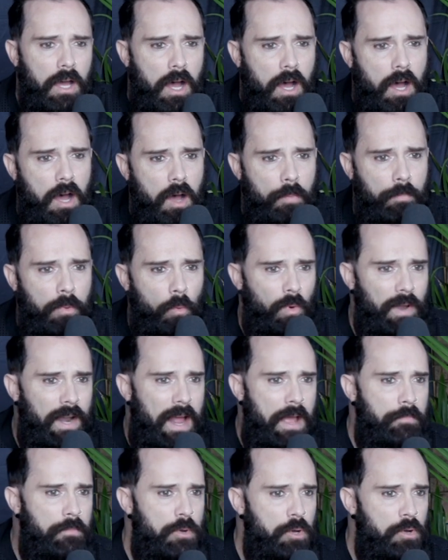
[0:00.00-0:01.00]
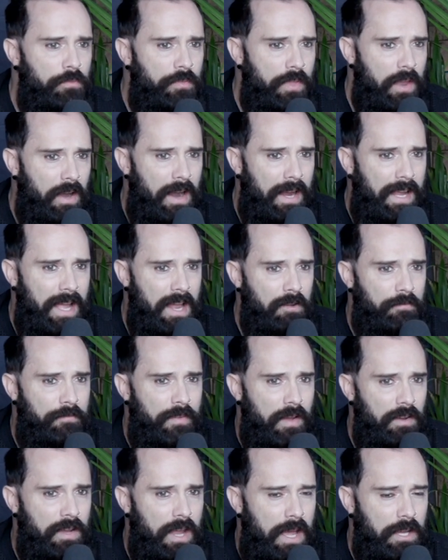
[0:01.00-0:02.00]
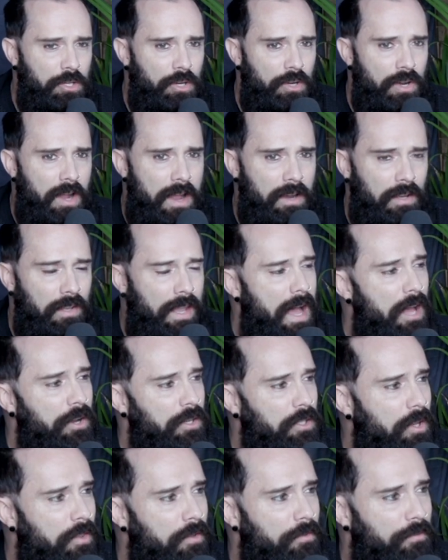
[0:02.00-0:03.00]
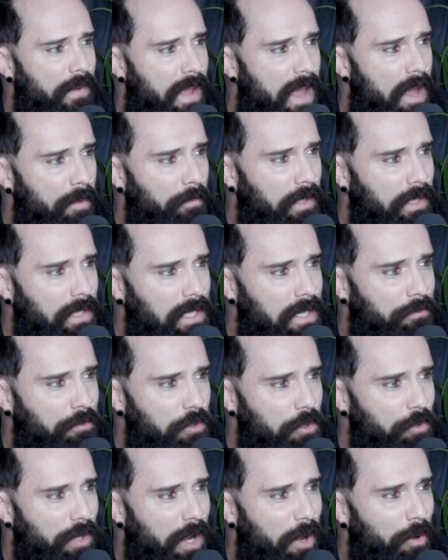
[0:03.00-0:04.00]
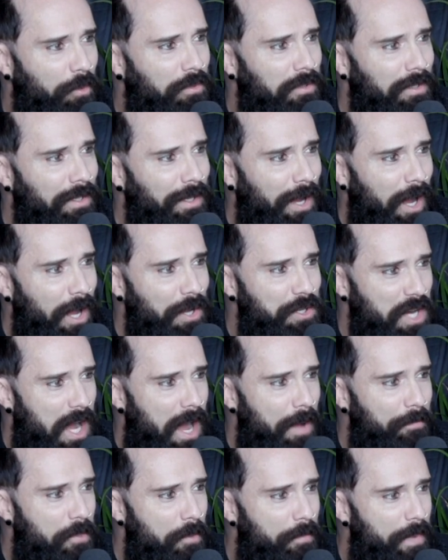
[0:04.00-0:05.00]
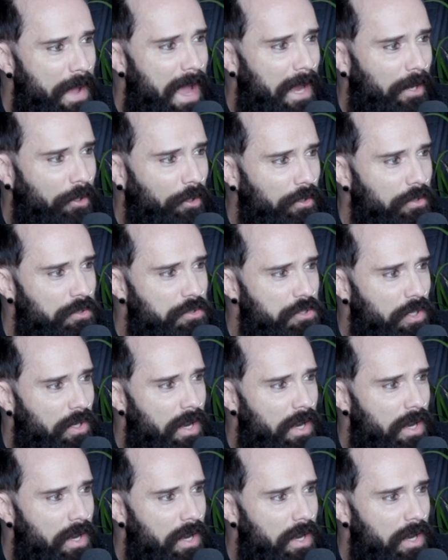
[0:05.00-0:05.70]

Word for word: Uh, but when I moved there, I kind of found out you're not allowed into the family if you don't adopt the Packers.